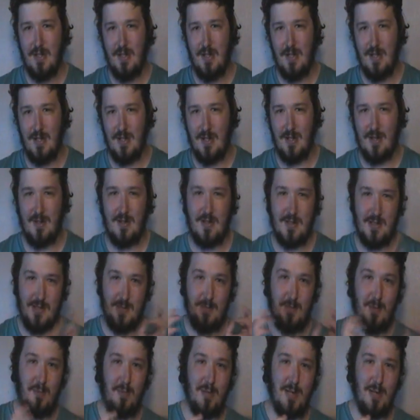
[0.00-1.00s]
because I'll
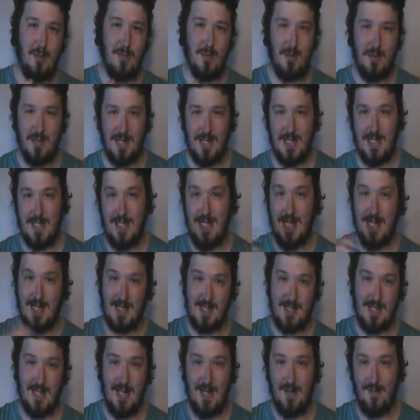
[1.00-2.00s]
probably upload it the
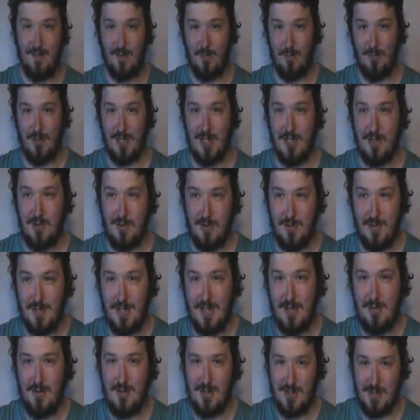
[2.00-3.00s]
next day from
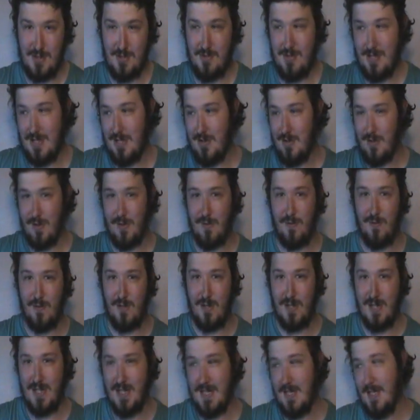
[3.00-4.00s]
recording, because I'll get it on a
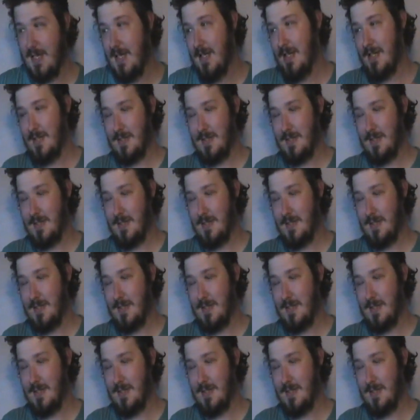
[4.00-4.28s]
Friday,